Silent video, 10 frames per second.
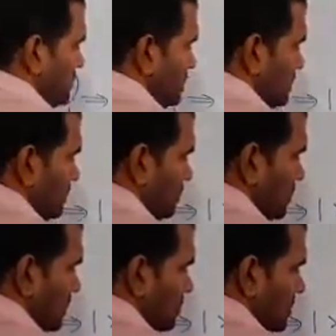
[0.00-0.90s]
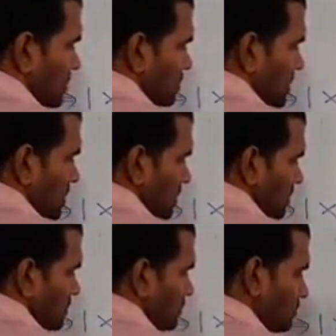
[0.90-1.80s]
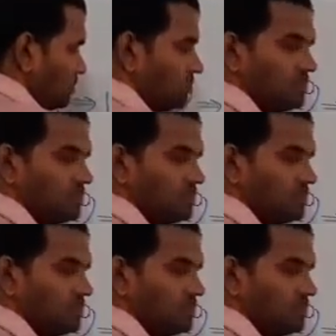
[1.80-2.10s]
So it must be 2.